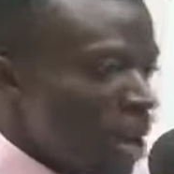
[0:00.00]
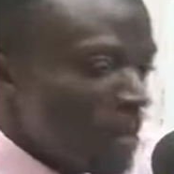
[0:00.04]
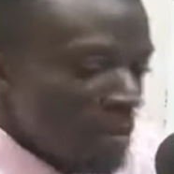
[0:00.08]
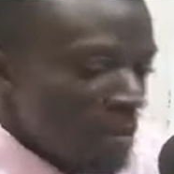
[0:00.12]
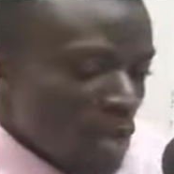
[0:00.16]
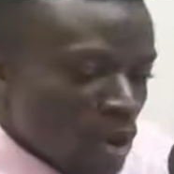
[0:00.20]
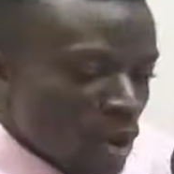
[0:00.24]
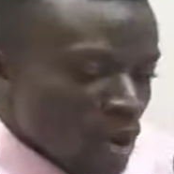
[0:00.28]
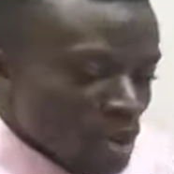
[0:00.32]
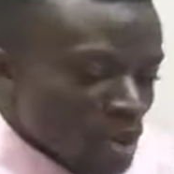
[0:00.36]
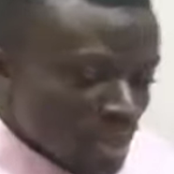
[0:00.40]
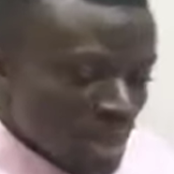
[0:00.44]

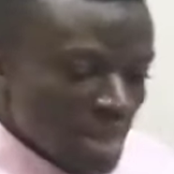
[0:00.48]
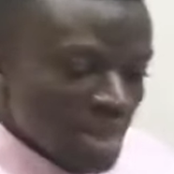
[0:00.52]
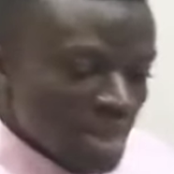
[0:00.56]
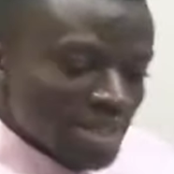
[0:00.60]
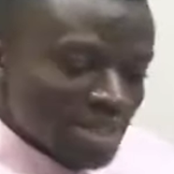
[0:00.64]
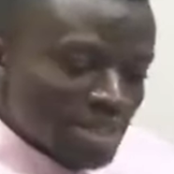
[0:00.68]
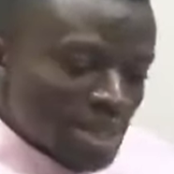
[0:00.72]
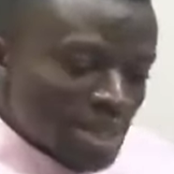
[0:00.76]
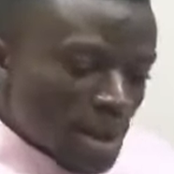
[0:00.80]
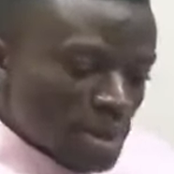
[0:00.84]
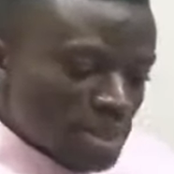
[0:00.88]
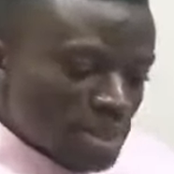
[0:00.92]
Because
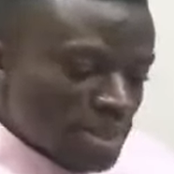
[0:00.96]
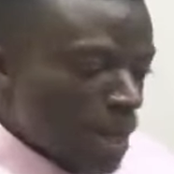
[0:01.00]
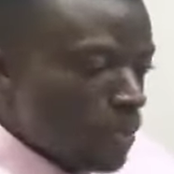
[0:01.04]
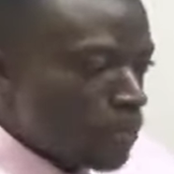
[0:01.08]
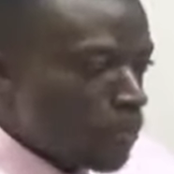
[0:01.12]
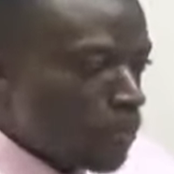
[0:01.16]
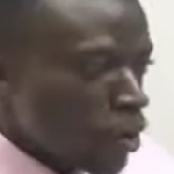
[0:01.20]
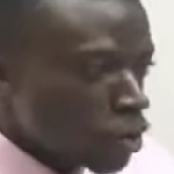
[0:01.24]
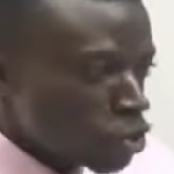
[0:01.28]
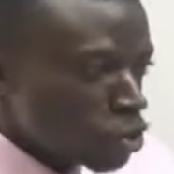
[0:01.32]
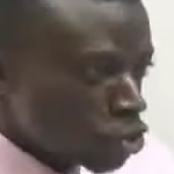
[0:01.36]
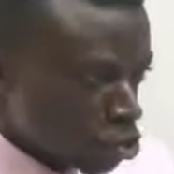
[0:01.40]
the
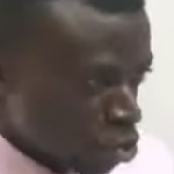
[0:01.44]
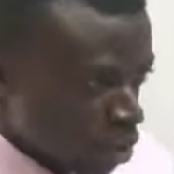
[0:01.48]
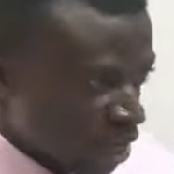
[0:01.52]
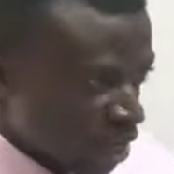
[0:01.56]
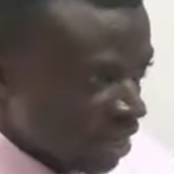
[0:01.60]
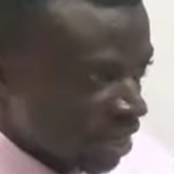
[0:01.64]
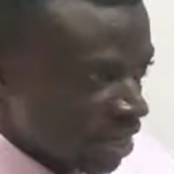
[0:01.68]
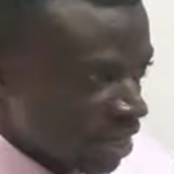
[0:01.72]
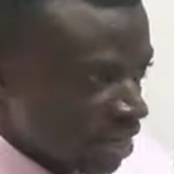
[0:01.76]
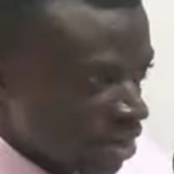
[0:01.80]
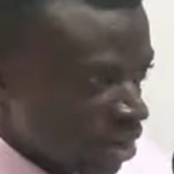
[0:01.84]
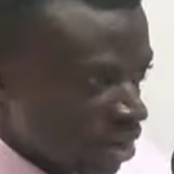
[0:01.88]

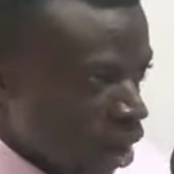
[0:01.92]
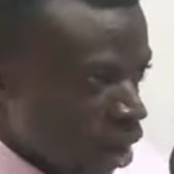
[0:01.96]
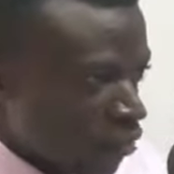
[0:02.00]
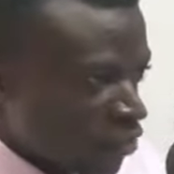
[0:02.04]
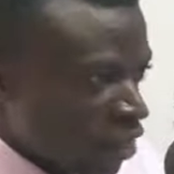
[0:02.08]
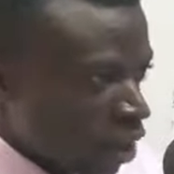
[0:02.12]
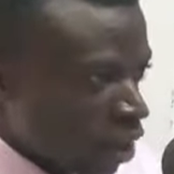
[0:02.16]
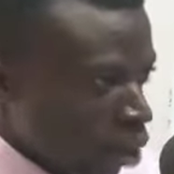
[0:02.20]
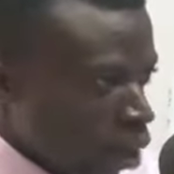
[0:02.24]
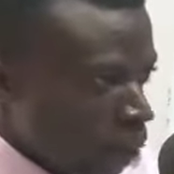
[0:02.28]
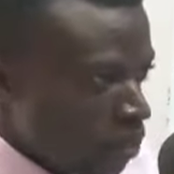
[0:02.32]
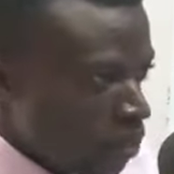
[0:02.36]
posturing of
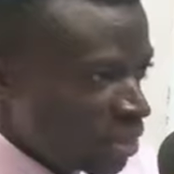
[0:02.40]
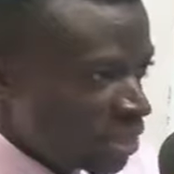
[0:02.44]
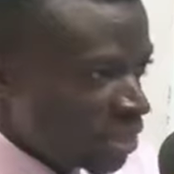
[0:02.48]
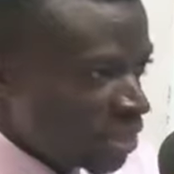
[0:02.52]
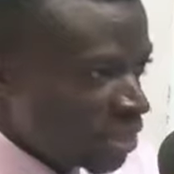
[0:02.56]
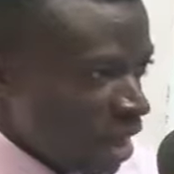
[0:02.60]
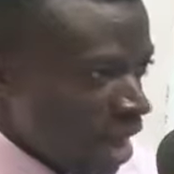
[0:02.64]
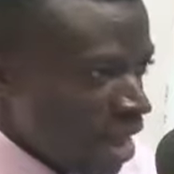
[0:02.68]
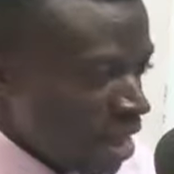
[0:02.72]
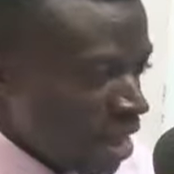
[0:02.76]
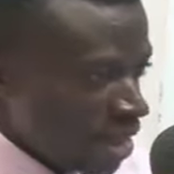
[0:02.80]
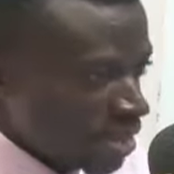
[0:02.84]
the
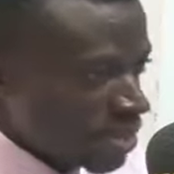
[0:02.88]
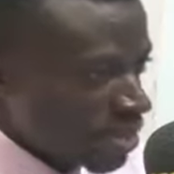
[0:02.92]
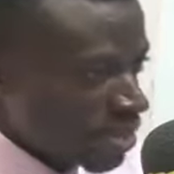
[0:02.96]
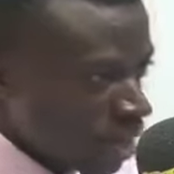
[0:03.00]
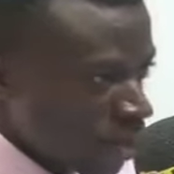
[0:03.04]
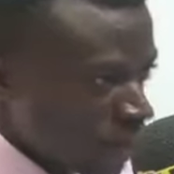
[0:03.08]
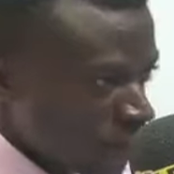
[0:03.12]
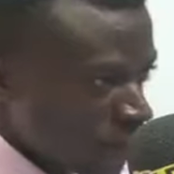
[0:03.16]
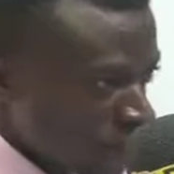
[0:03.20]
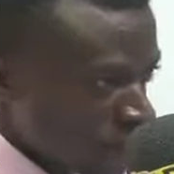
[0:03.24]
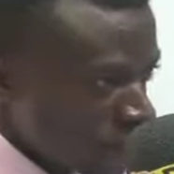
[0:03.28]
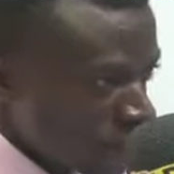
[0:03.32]
commissioner
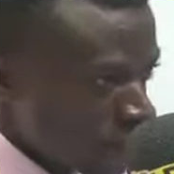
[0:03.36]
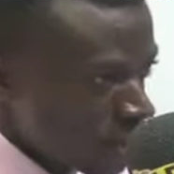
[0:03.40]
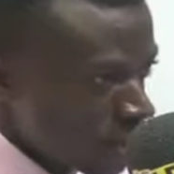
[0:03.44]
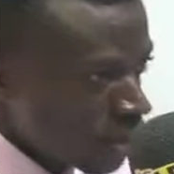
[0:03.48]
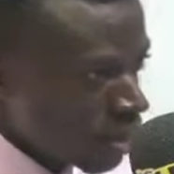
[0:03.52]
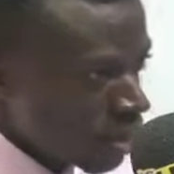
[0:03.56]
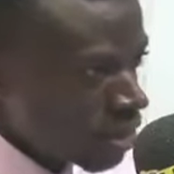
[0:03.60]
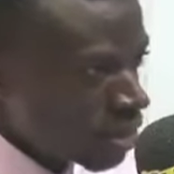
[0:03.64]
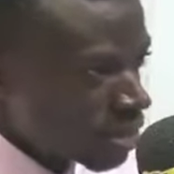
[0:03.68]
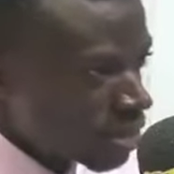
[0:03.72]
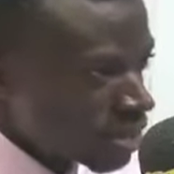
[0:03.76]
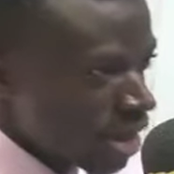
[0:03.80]
herself,
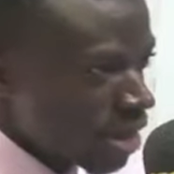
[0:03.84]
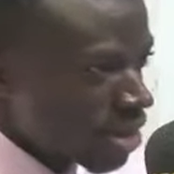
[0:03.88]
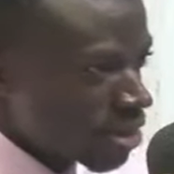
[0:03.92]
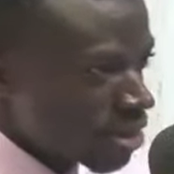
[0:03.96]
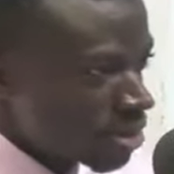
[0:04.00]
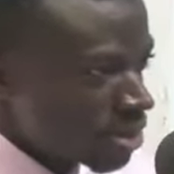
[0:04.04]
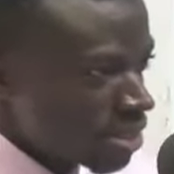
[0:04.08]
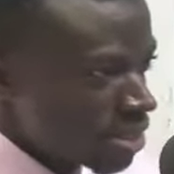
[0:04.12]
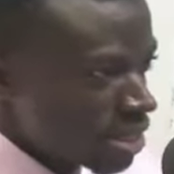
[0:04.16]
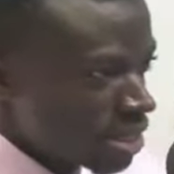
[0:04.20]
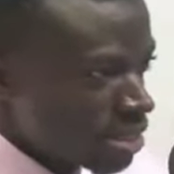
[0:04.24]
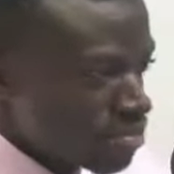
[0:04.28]
there
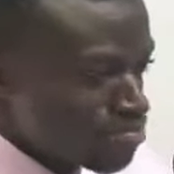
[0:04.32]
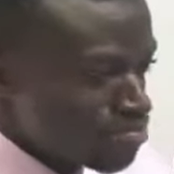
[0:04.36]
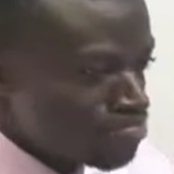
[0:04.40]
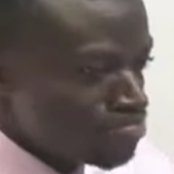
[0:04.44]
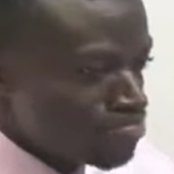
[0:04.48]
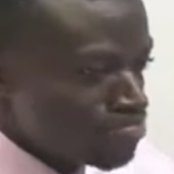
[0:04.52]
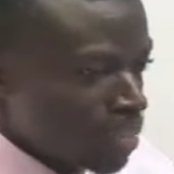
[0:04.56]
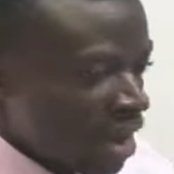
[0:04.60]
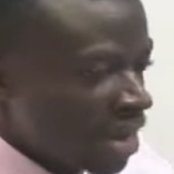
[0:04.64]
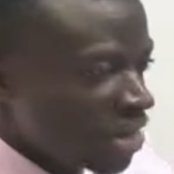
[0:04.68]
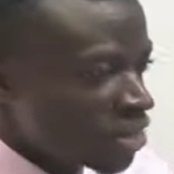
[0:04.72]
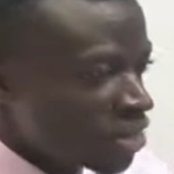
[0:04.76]
is this
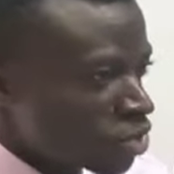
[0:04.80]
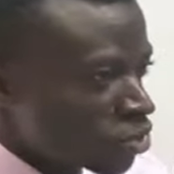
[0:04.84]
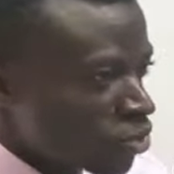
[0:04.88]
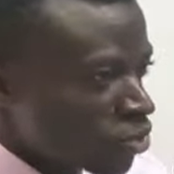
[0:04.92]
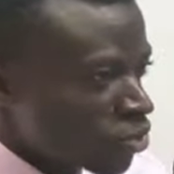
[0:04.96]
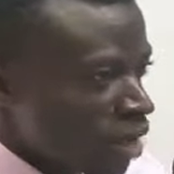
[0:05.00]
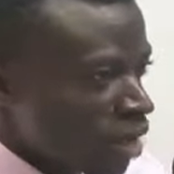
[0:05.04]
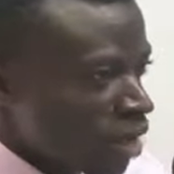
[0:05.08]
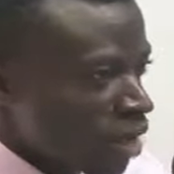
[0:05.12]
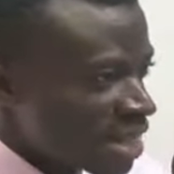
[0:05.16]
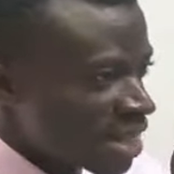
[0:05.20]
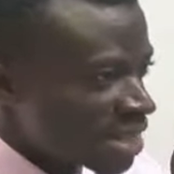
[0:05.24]

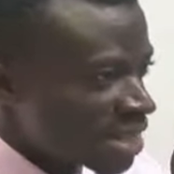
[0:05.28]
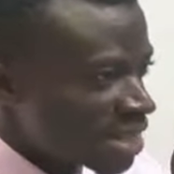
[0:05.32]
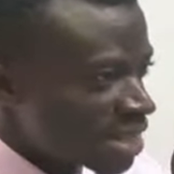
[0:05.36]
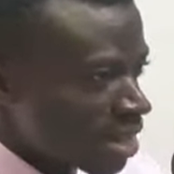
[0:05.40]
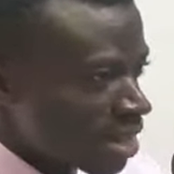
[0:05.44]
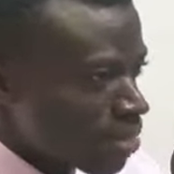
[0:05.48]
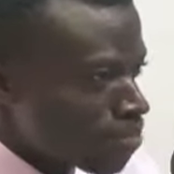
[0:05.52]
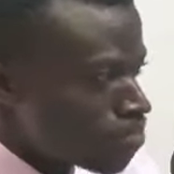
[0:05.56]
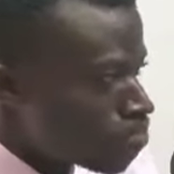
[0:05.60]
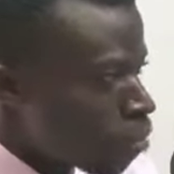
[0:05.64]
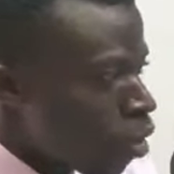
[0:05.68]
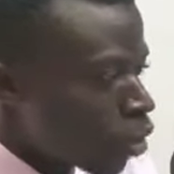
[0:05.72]
belligerent
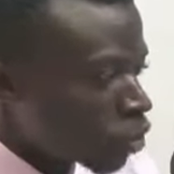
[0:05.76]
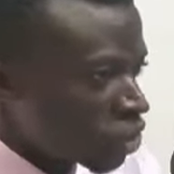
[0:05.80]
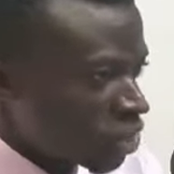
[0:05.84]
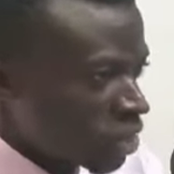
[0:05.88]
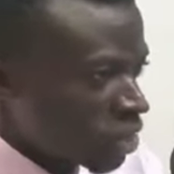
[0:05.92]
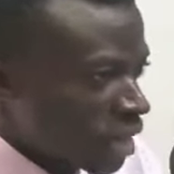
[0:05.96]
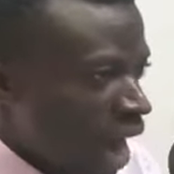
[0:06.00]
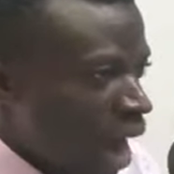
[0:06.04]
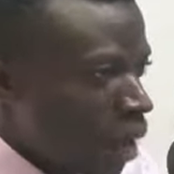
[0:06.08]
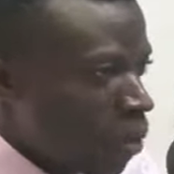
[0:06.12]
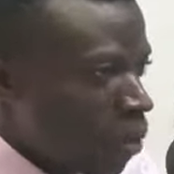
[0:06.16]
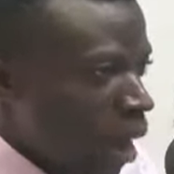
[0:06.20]

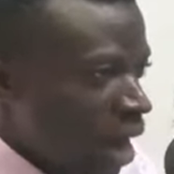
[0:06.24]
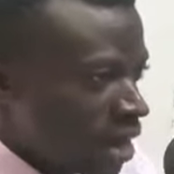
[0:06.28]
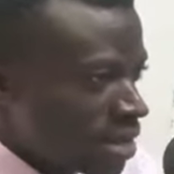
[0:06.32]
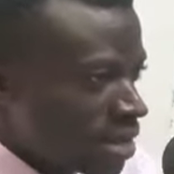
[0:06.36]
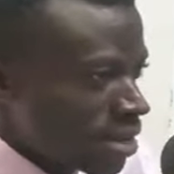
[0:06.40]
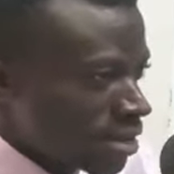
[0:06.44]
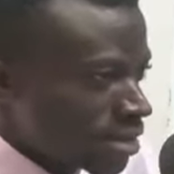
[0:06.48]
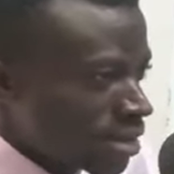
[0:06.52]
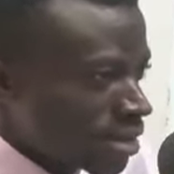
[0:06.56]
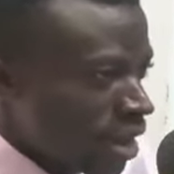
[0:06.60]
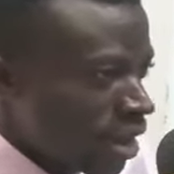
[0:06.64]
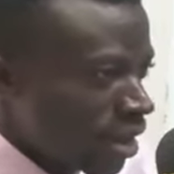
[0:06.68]
posture, why
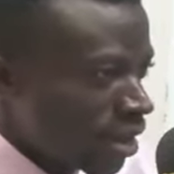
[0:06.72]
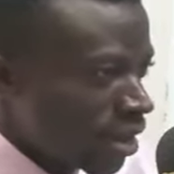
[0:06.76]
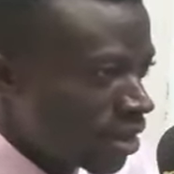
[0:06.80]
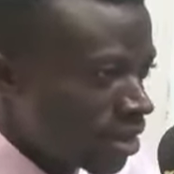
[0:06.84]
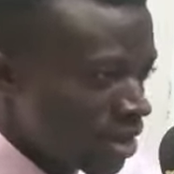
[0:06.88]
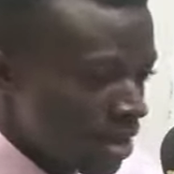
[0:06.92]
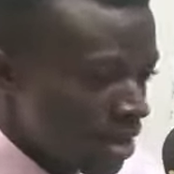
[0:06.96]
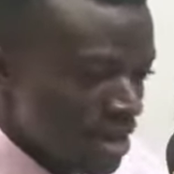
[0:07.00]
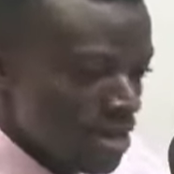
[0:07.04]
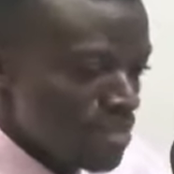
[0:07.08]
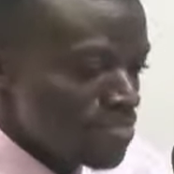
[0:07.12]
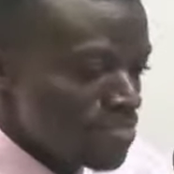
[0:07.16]
you say,
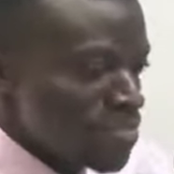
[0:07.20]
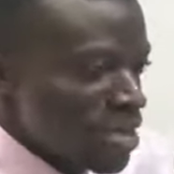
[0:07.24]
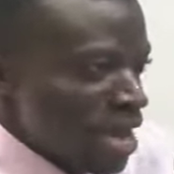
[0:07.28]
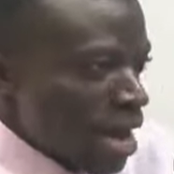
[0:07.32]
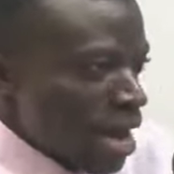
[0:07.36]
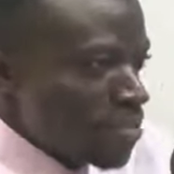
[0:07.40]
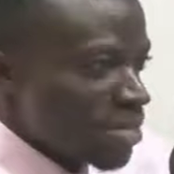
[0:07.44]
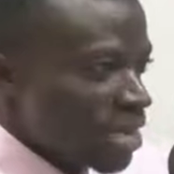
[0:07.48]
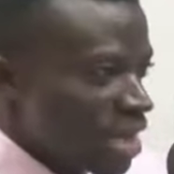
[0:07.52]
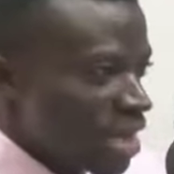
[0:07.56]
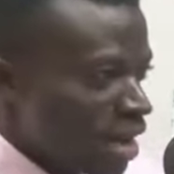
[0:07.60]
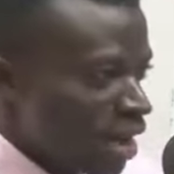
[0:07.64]
men
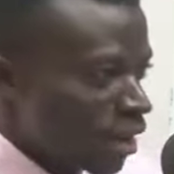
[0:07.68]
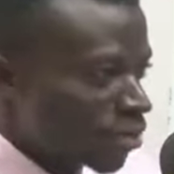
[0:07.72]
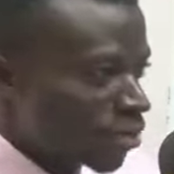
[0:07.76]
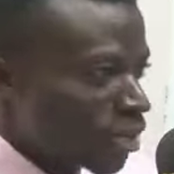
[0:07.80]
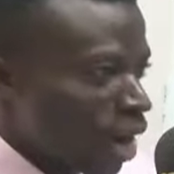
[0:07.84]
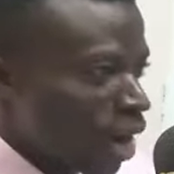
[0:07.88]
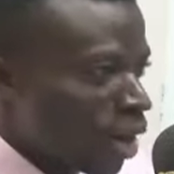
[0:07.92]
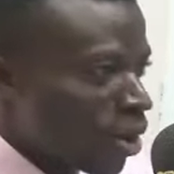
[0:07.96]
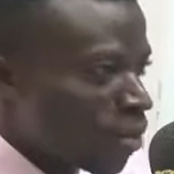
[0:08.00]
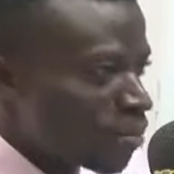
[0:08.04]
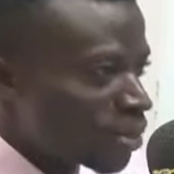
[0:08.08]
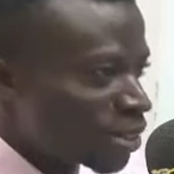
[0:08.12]
are made
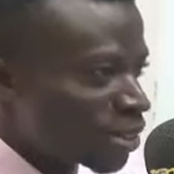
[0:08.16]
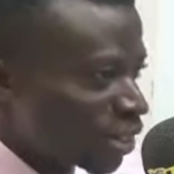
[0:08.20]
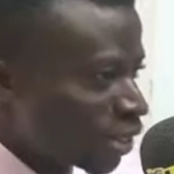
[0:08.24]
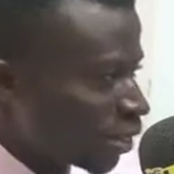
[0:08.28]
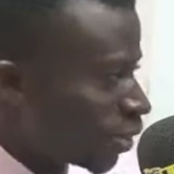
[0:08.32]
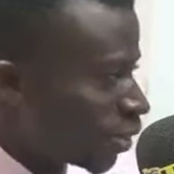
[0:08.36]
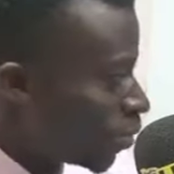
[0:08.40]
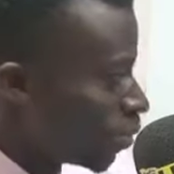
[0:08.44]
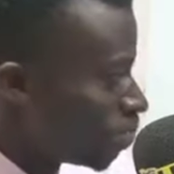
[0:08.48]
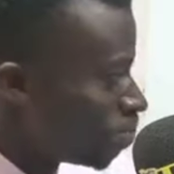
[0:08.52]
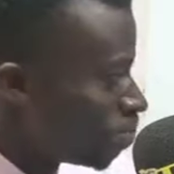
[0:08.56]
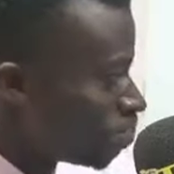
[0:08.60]
electoral commission,
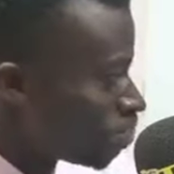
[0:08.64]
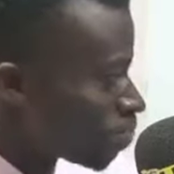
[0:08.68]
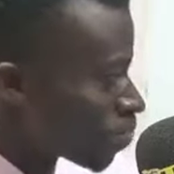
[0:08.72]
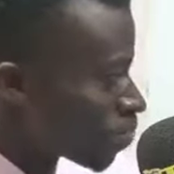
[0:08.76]
you know.